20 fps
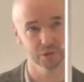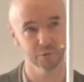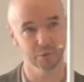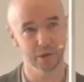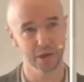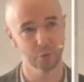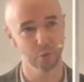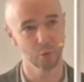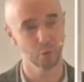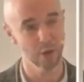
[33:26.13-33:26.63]

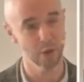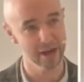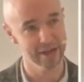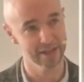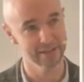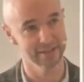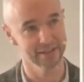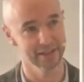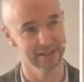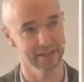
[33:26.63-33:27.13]

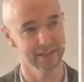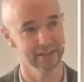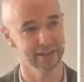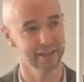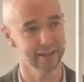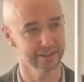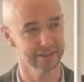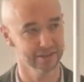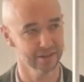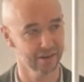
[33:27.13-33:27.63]
waiting is
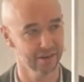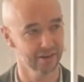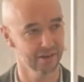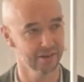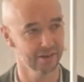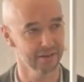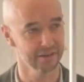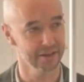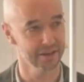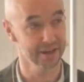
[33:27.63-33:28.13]
hard.
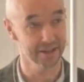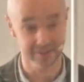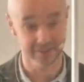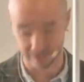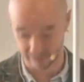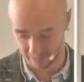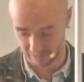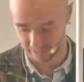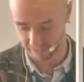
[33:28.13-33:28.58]
It is hard.